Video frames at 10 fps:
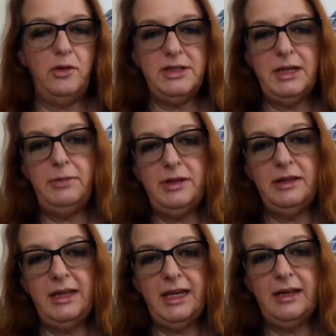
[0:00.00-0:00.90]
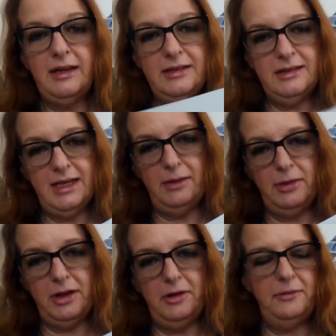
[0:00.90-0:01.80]
course, I put the link down
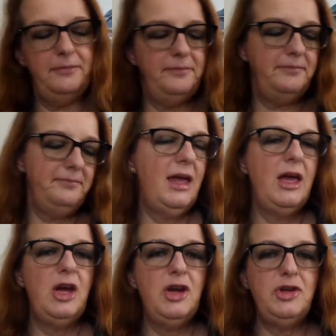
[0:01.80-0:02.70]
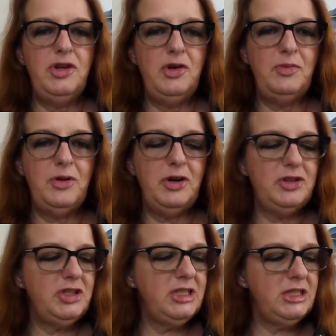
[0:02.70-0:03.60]
below. New
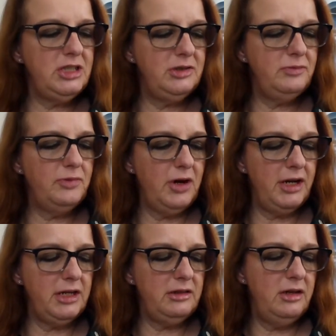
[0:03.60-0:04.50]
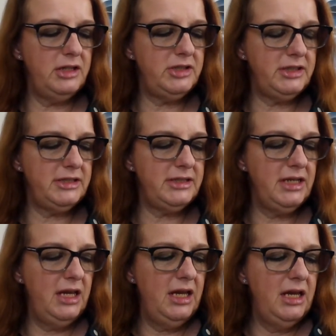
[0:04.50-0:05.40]
approach to product launches.
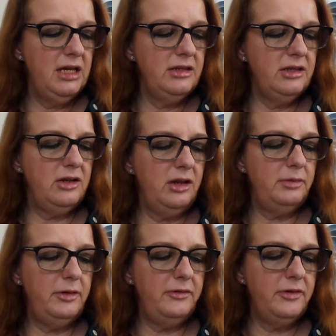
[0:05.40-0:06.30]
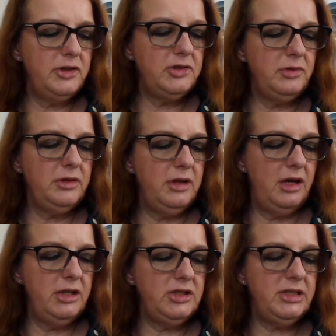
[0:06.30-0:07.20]
The global virtual
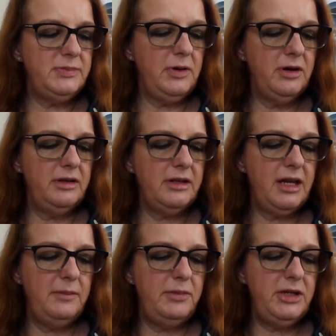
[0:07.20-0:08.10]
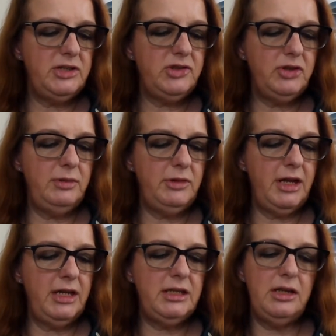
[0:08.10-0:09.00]
launch is part of the company's
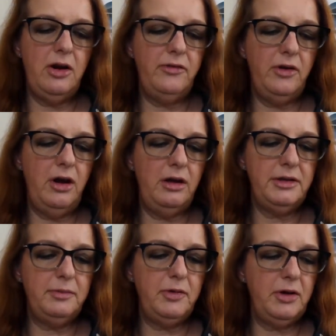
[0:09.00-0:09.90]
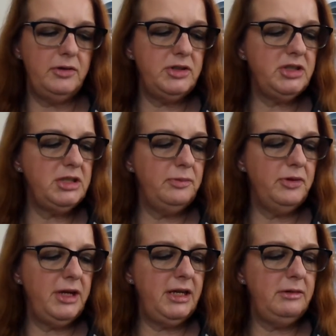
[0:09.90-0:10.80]
streamlined and overhauled approach to
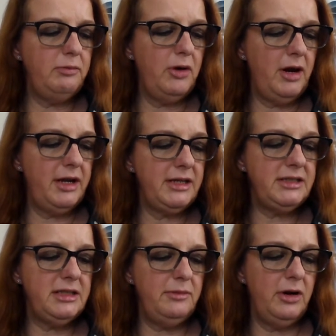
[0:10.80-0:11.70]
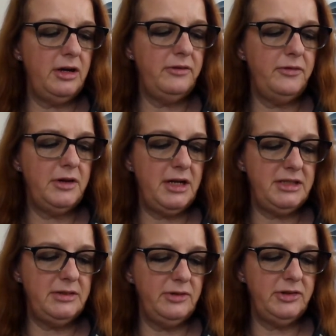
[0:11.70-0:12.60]
bringing products to market for
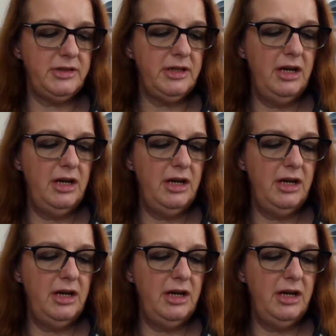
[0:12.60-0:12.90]
customers.